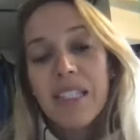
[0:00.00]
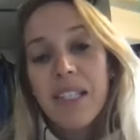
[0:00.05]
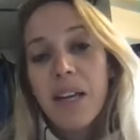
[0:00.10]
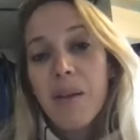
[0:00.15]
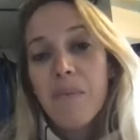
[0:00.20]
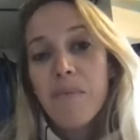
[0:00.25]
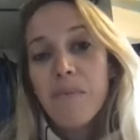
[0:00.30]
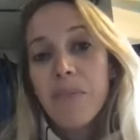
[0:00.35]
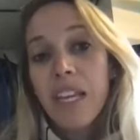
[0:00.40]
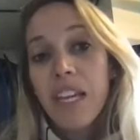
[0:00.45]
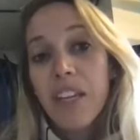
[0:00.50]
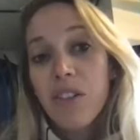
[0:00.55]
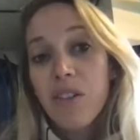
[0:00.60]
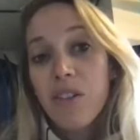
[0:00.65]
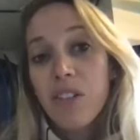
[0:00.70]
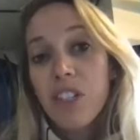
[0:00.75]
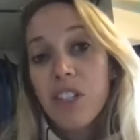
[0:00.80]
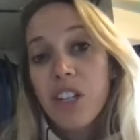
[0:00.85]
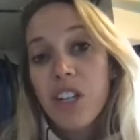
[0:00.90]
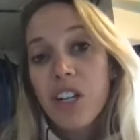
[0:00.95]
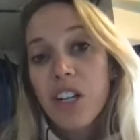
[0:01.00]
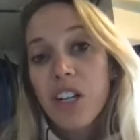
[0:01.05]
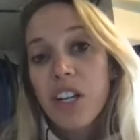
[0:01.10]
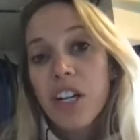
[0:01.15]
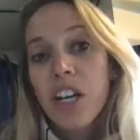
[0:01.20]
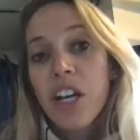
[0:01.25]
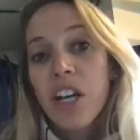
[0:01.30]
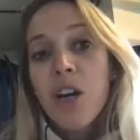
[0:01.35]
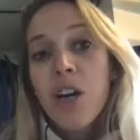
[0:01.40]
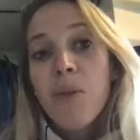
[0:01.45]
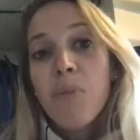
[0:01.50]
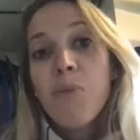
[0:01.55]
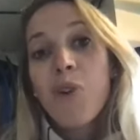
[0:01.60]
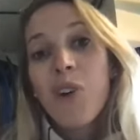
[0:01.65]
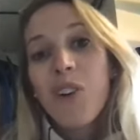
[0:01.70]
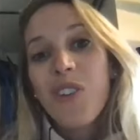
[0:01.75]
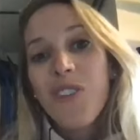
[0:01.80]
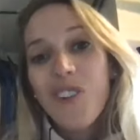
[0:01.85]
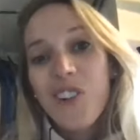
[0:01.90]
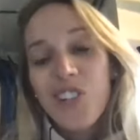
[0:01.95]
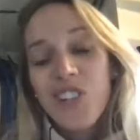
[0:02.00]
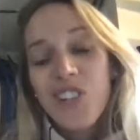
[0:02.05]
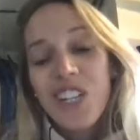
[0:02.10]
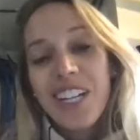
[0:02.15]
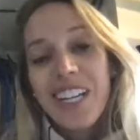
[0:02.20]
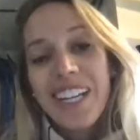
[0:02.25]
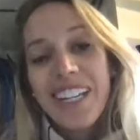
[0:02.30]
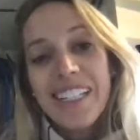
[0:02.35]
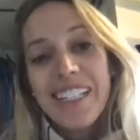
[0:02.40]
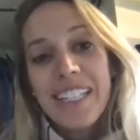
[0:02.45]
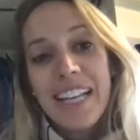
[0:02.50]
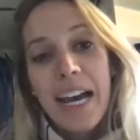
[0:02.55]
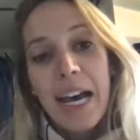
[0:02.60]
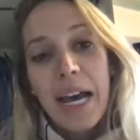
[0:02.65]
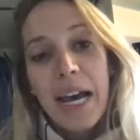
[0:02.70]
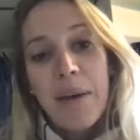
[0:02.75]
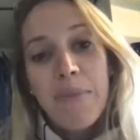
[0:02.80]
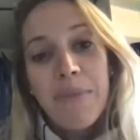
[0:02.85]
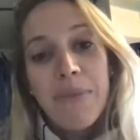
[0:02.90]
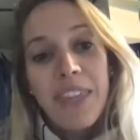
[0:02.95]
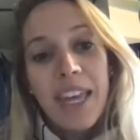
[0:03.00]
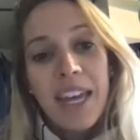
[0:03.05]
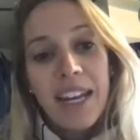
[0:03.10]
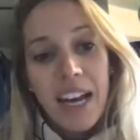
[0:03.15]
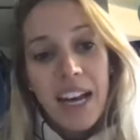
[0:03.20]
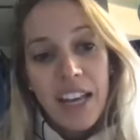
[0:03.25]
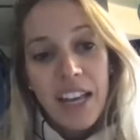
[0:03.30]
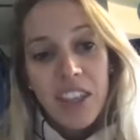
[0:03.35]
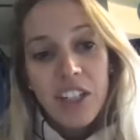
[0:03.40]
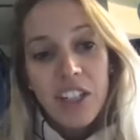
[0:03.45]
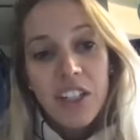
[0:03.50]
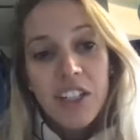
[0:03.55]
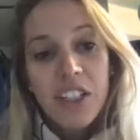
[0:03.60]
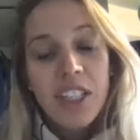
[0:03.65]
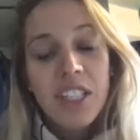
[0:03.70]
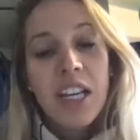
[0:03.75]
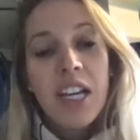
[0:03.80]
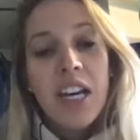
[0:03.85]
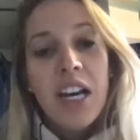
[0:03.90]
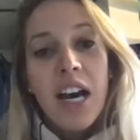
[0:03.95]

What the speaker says: Some landlords are more fortunate than others,